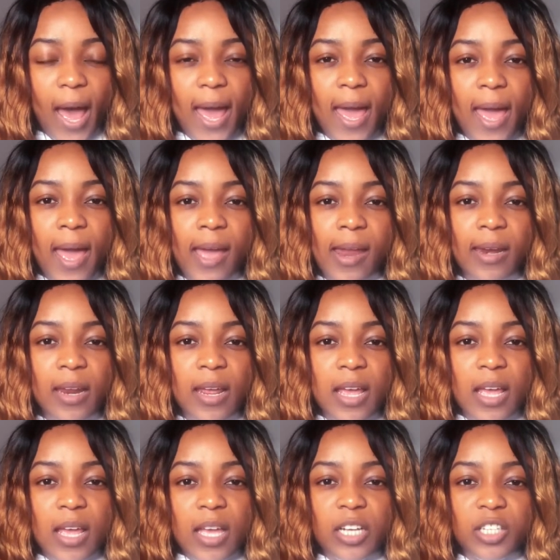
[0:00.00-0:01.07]
and
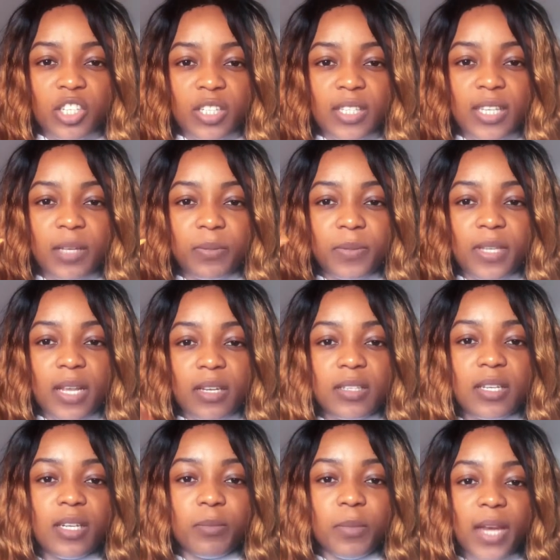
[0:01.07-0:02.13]
it just keeps
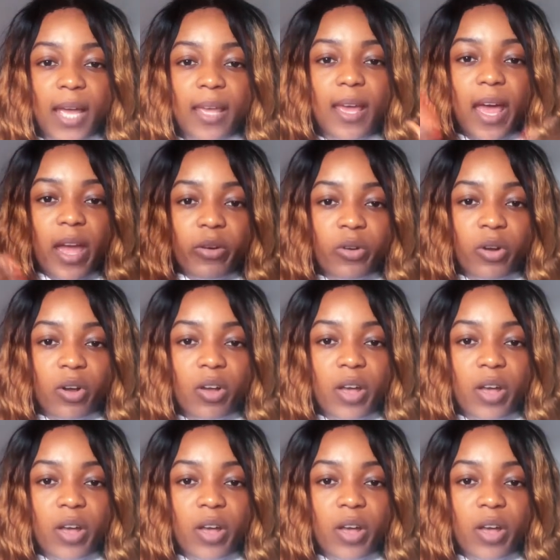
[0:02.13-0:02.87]
telling me like error.